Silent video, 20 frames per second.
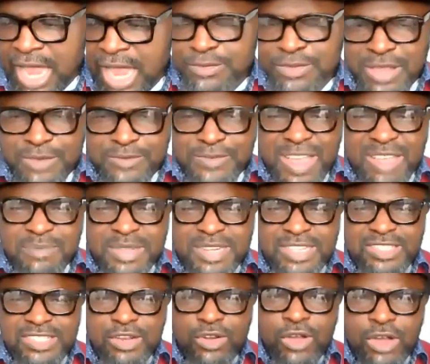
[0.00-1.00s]
After five
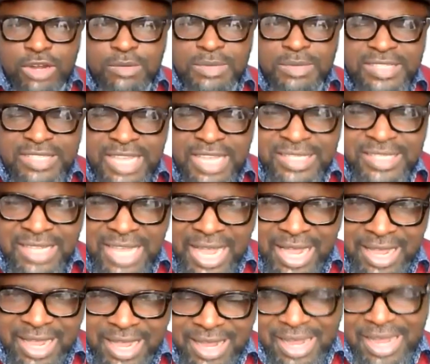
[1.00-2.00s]
minutes, she called me and said,
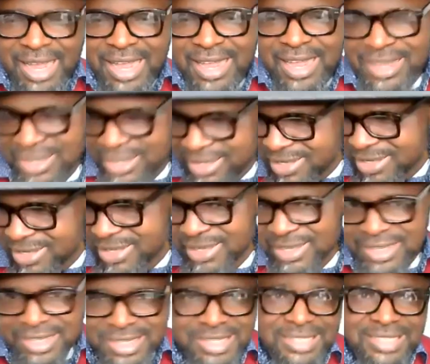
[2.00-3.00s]
sir, ha,
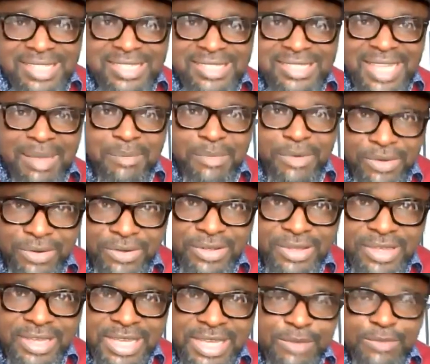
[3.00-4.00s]
it's the same. Oh.
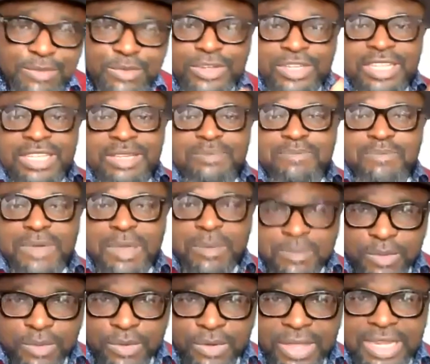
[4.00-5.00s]
Even the
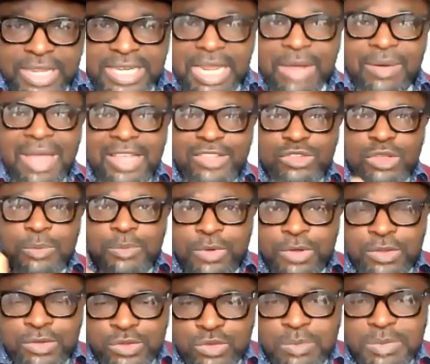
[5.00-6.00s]
people that were
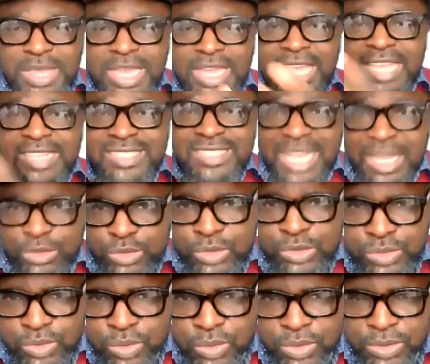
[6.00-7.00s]
supposed to be against
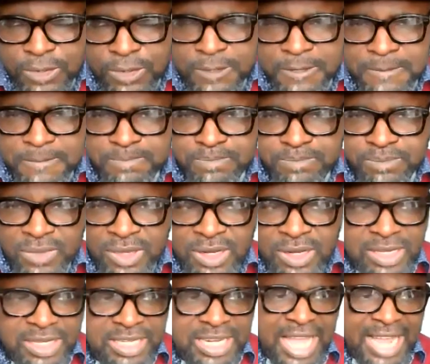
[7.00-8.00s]
status quo
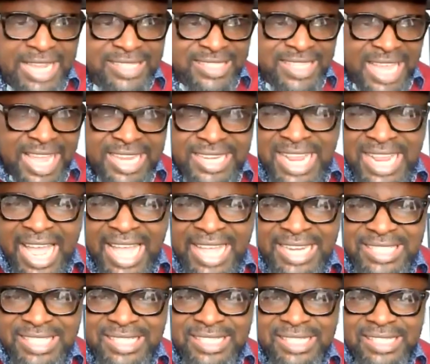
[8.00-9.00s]
they are saying
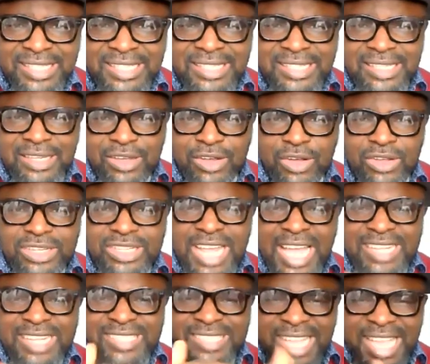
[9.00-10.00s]
that,
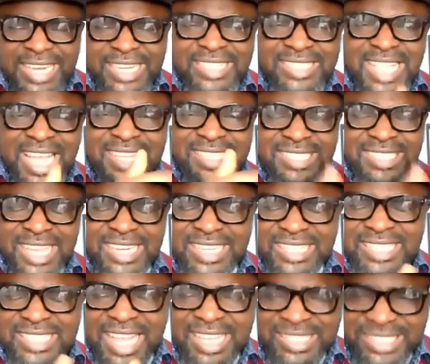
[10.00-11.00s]
they are saying this, they are
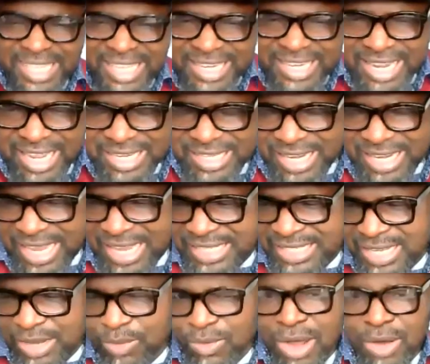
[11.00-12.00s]
saying this, they are saying that. I
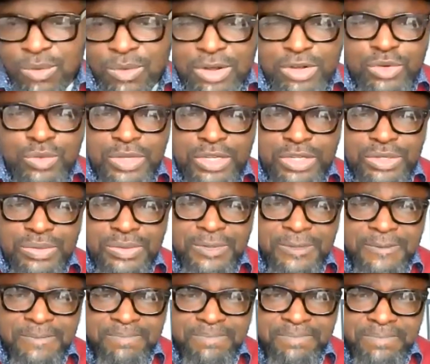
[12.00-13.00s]
say, wow, what do we do?
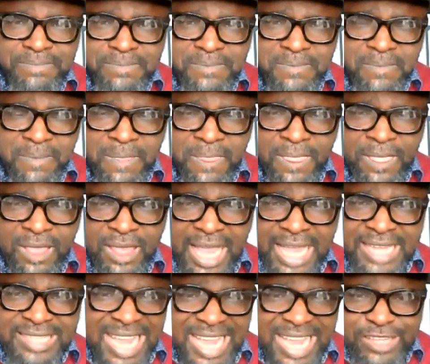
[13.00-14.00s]

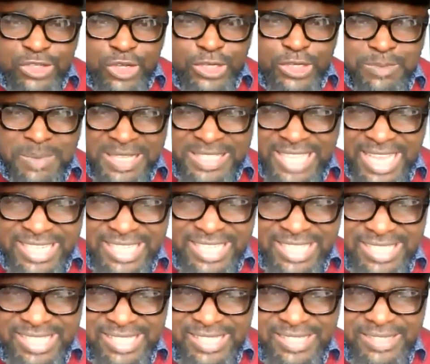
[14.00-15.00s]
I said, I suspected
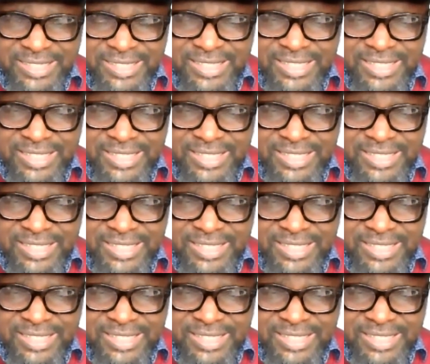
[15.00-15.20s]
it.